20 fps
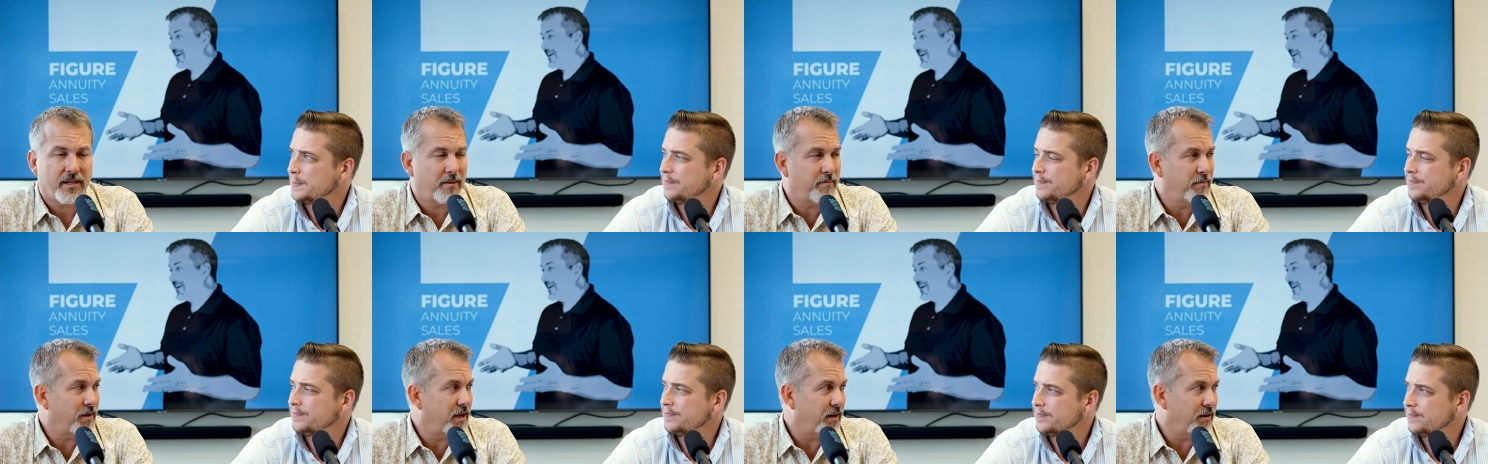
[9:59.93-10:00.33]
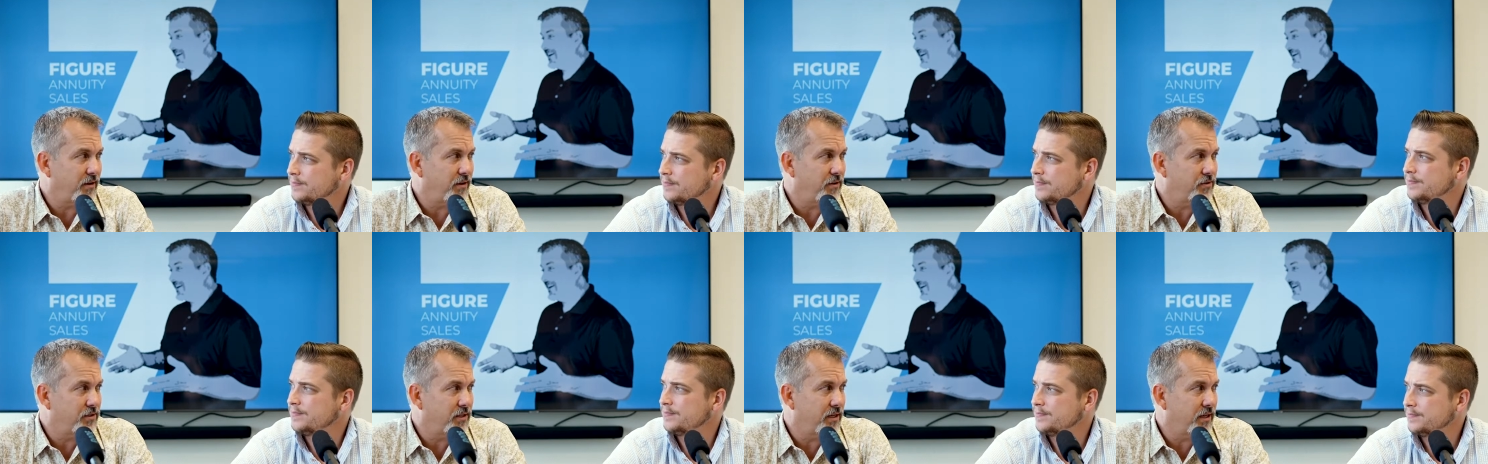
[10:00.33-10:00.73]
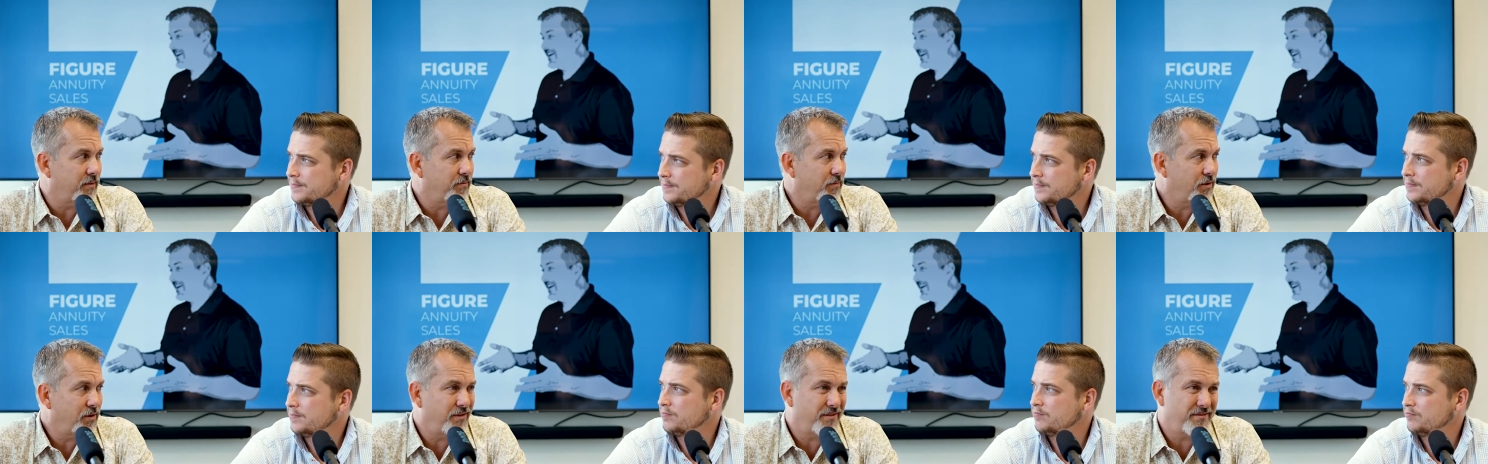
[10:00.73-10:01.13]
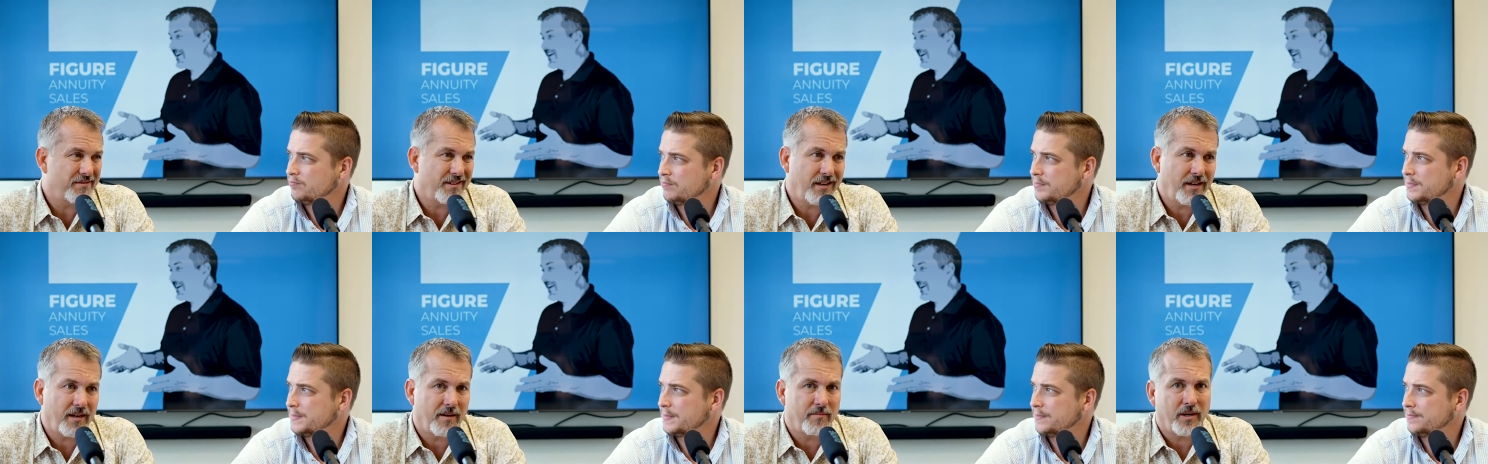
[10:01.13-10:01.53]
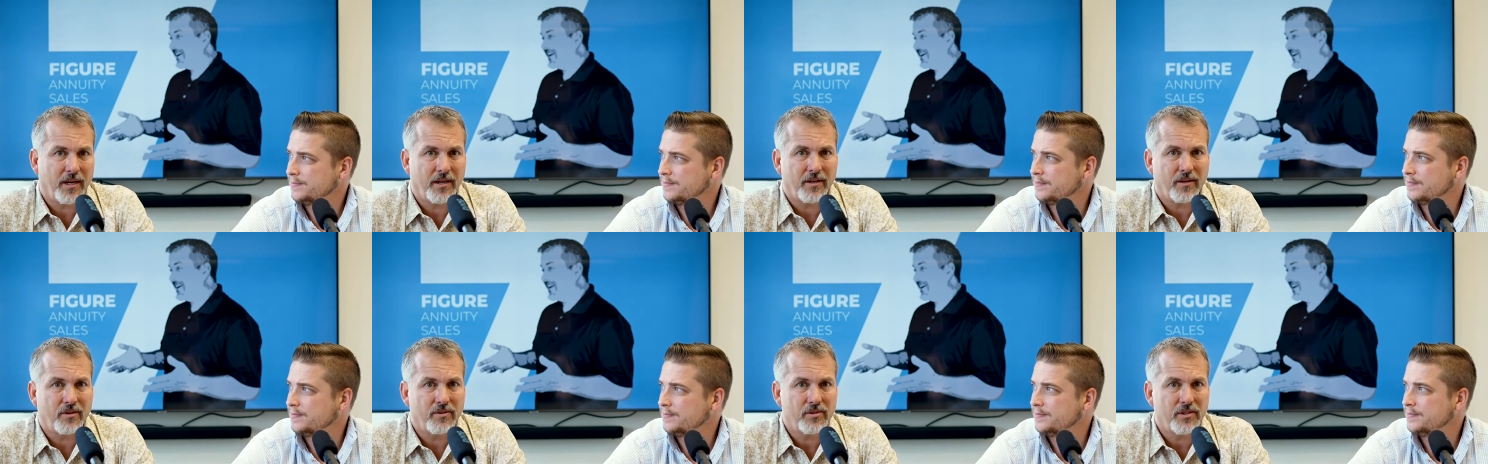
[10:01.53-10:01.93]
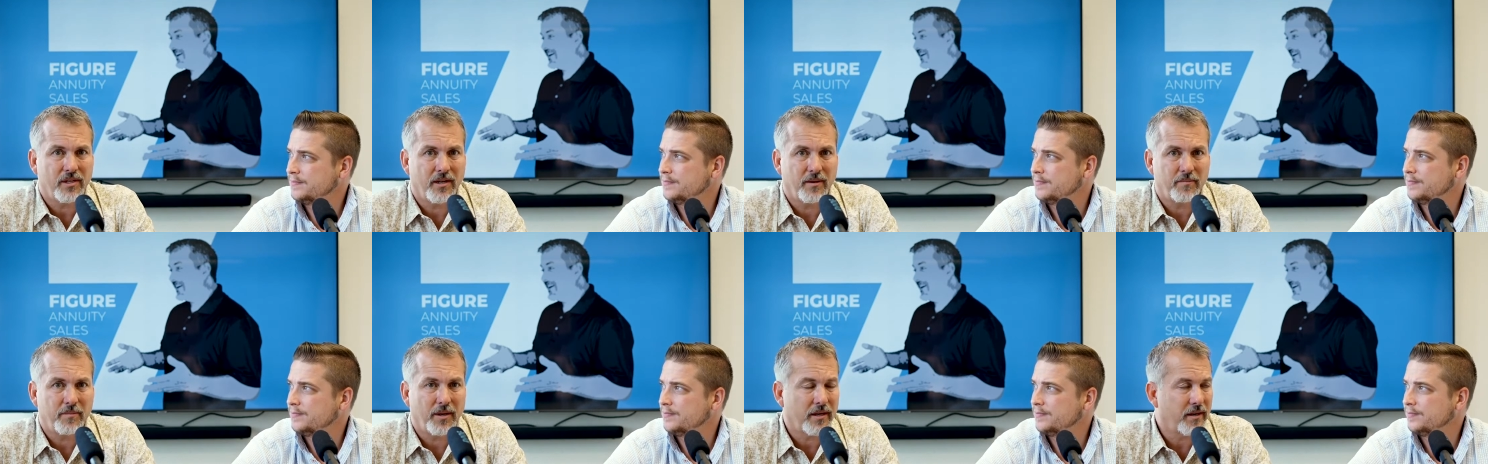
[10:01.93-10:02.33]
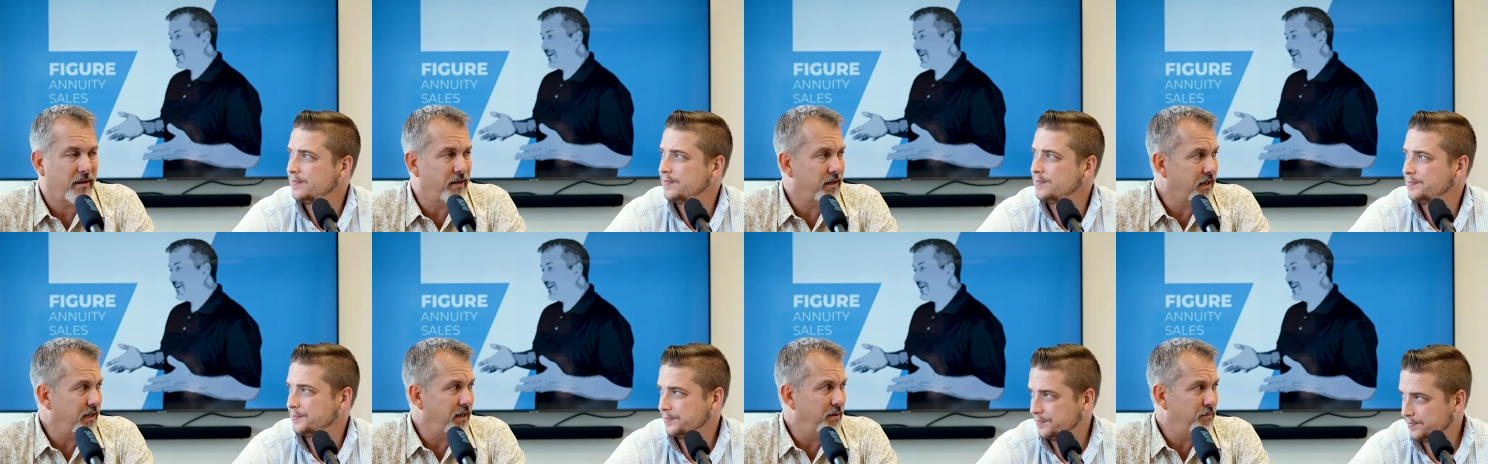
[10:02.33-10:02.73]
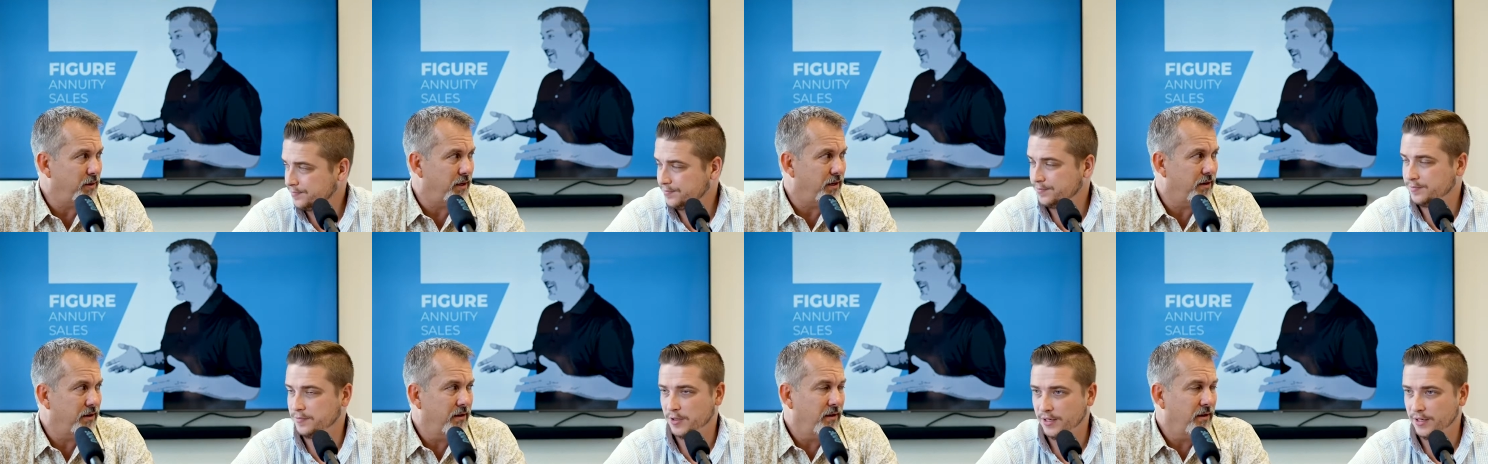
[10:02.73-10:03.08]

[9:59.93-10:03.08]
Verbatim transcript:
Speaker 1: and I'm not using it, I'm going, hey, I'm not using it, I'm not going to keep it.